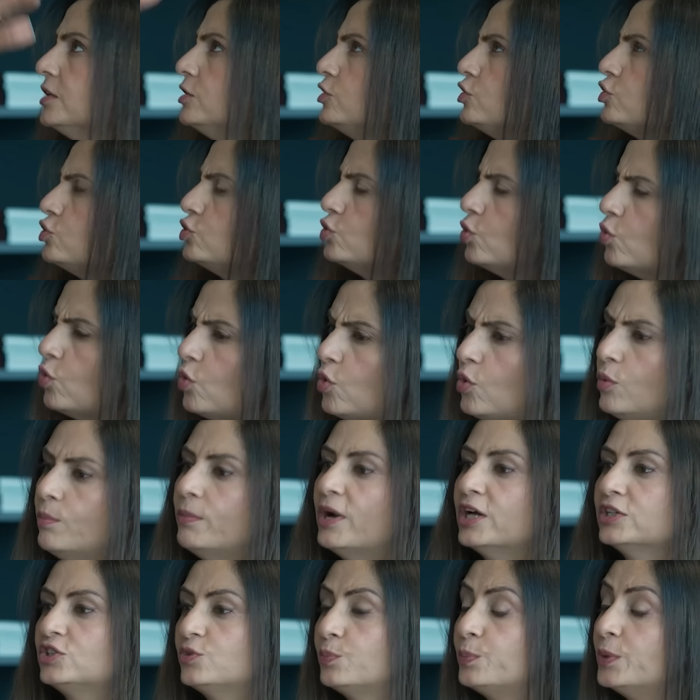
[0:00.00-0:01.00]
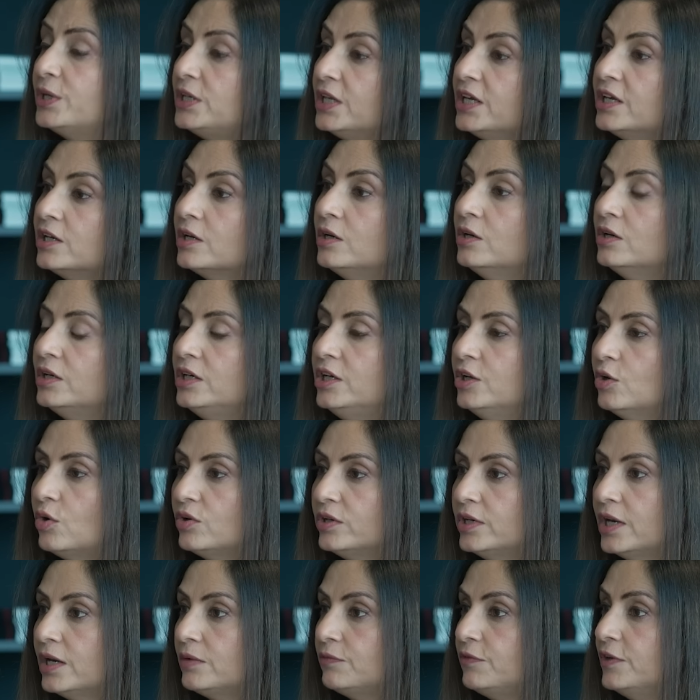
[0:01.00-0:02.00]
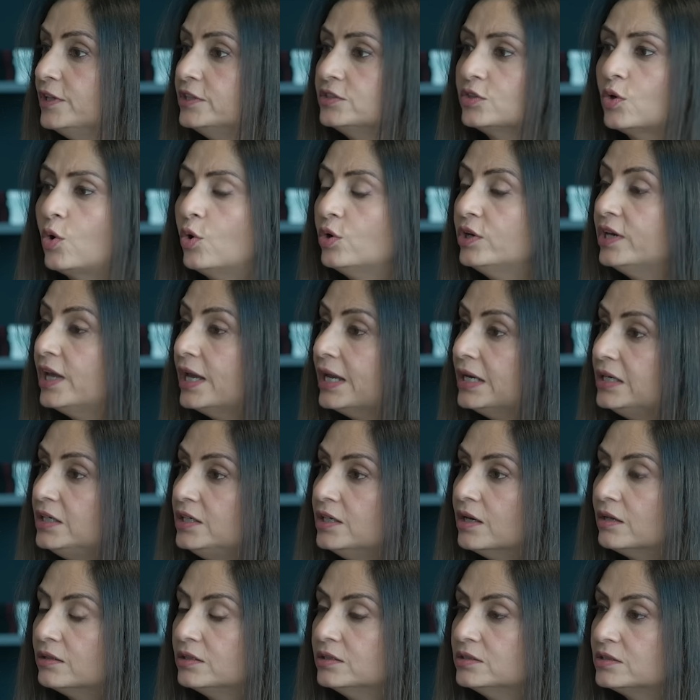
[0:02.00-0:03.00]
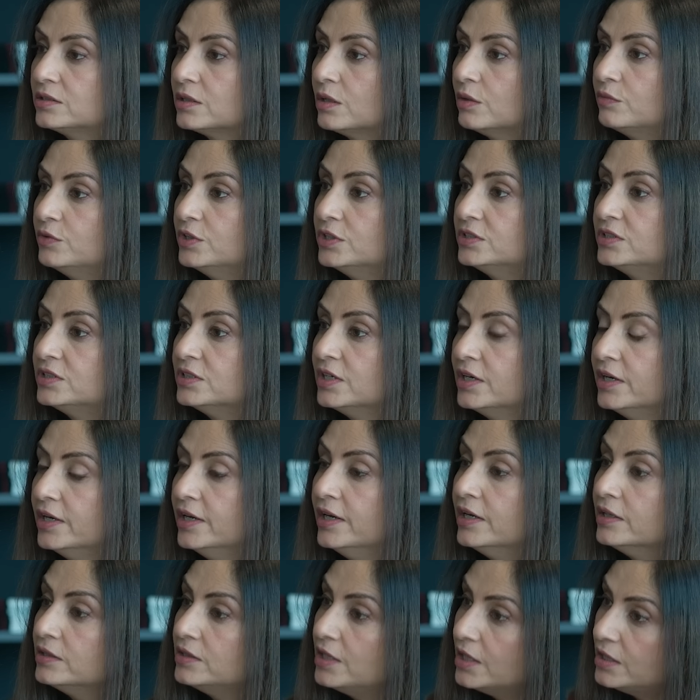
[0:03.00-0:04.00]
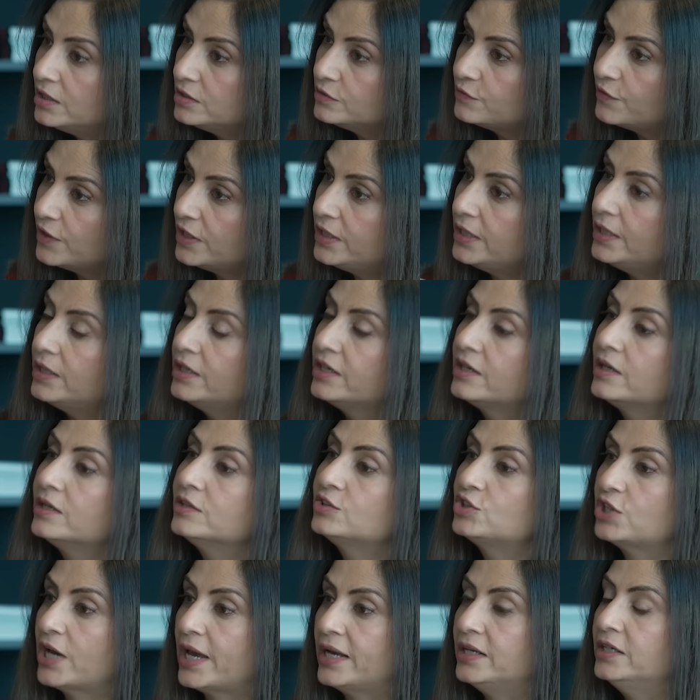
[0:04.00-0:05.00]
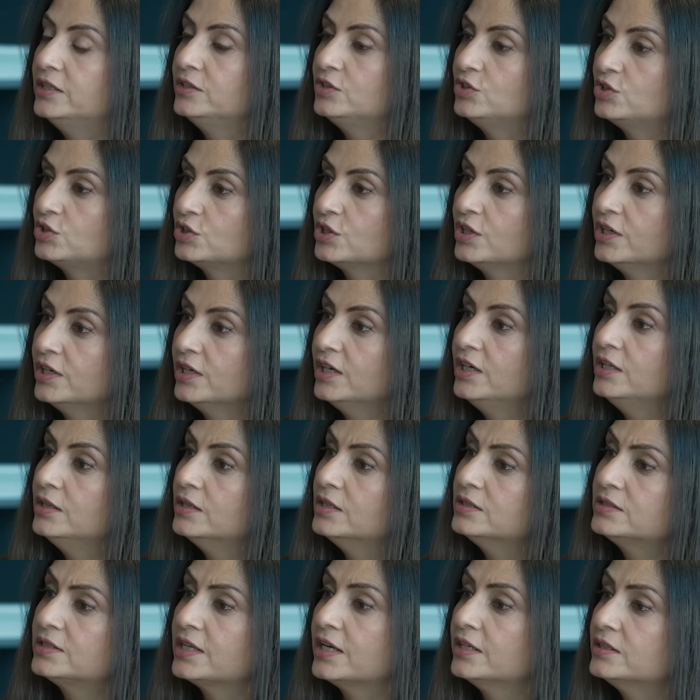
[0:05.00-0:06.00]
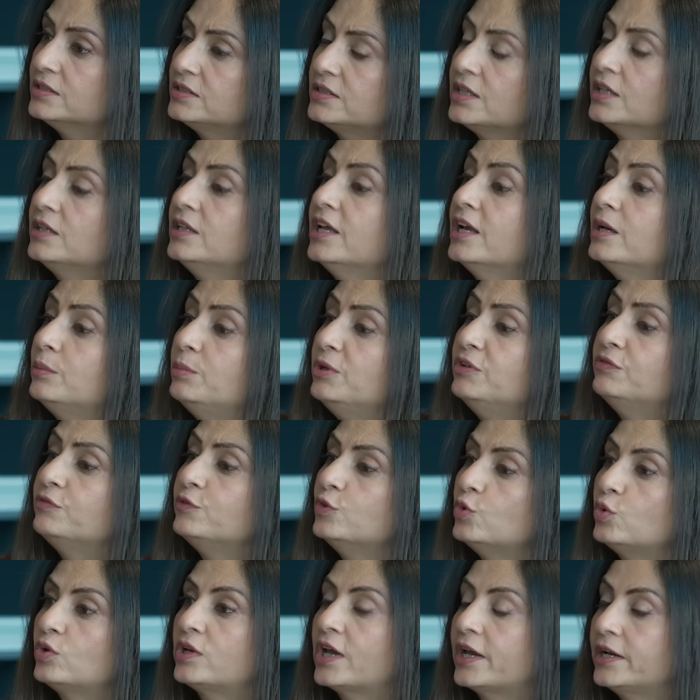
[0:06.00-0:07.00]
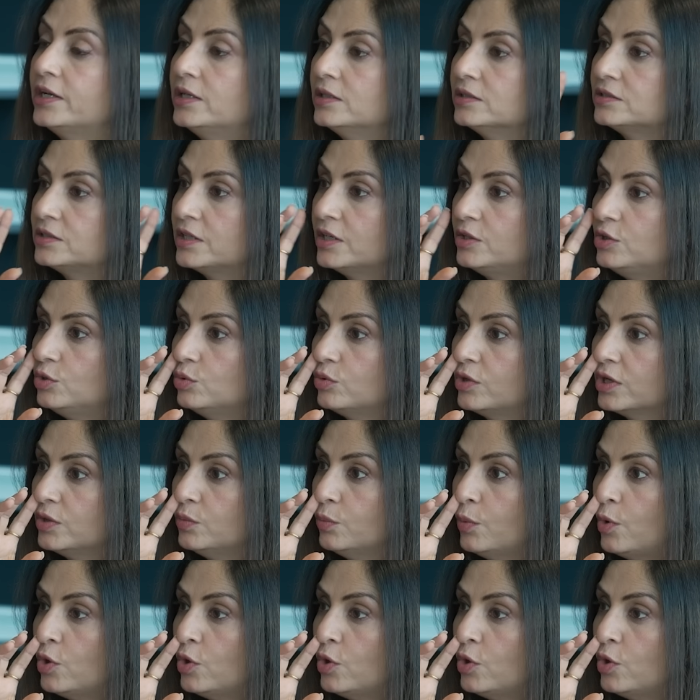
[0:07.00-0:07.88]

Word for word: there's so much particularly on netflix on any other service there is very little challenge mm. in hmm. the sense that there'll be few titles that you can